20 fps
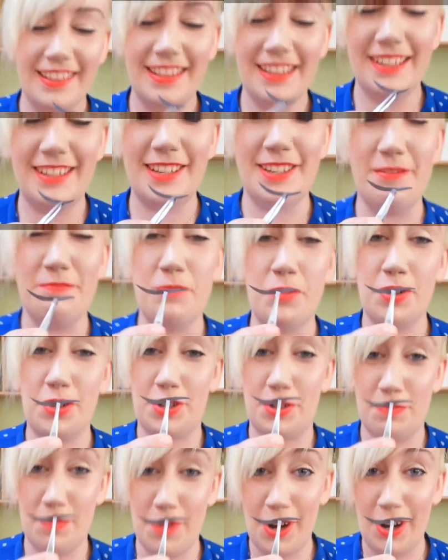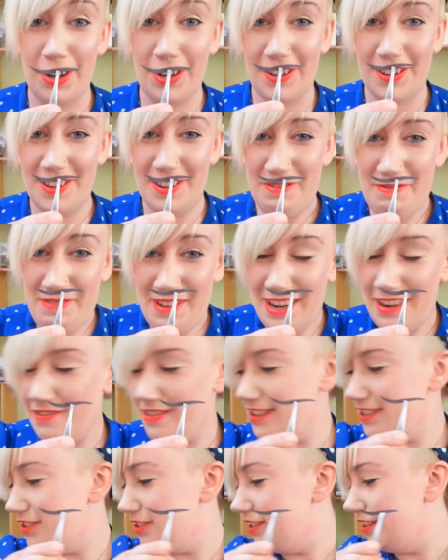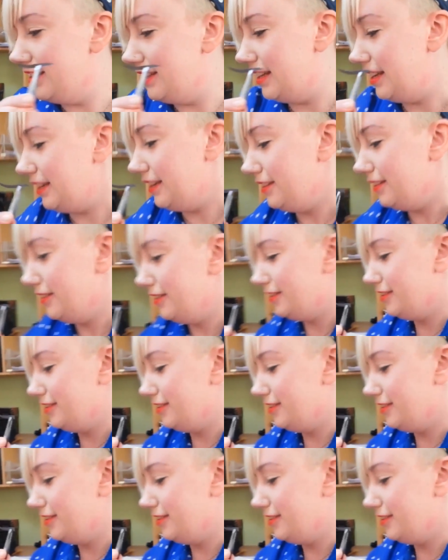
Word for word: this is much smaller than we originally